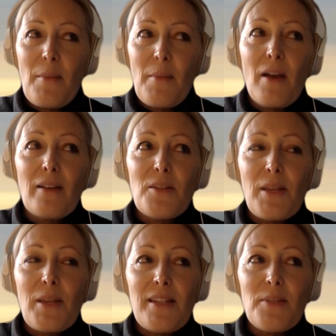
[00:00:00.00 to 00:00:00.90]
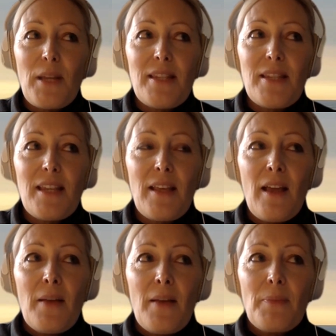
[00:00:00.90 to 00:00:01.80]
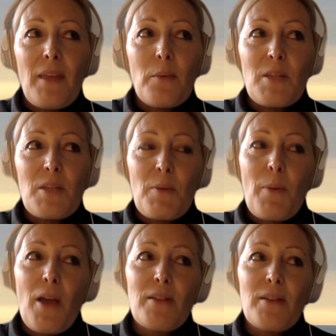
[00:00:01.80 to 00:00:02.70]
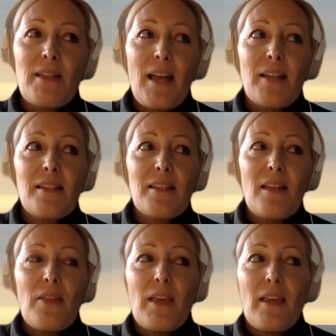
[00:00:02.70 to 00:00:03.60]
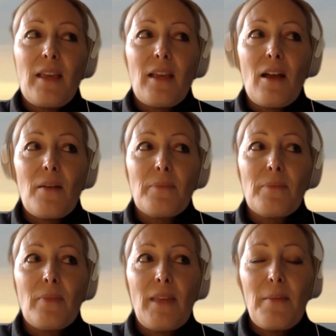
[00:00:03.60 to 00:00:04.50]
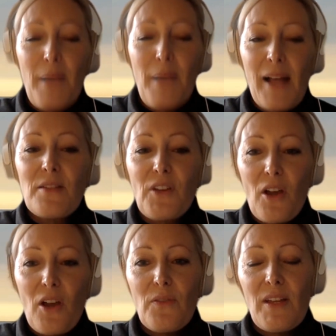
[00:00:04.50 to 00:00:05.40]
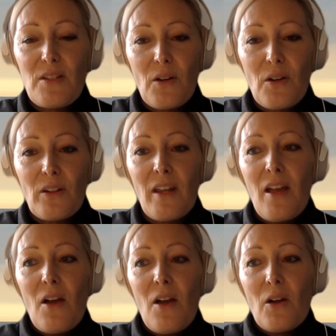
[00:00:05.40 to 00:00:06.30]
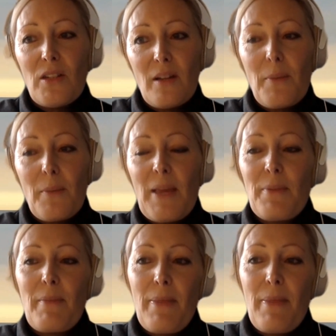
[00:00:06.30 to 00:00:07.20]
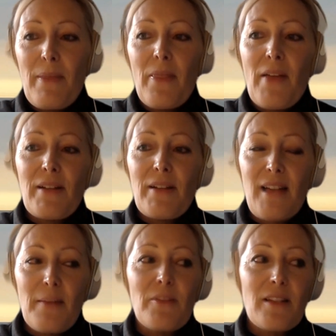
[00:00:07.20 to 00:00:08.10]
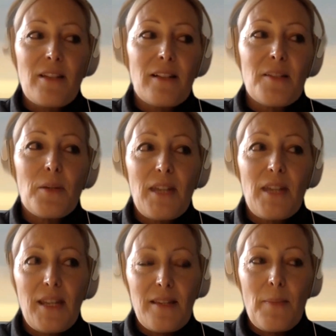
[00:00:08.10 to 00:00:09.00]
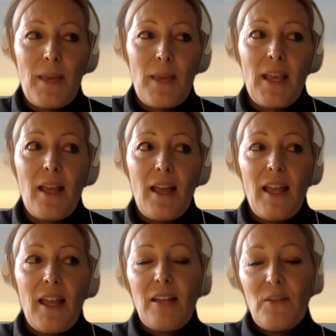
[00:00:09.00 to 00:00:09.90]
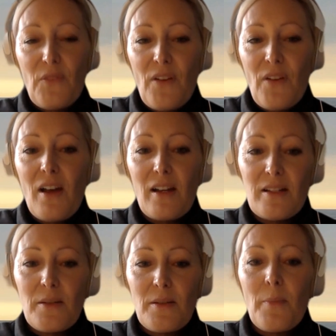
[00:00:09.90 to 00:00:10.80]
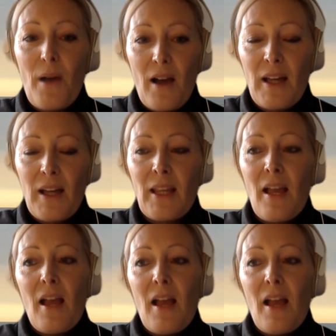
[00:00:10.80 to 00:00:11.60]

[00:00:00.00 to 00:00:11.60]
summer in 2020, it was proposed that the impact of COVID on young people meant that their exam results would need to be inferred by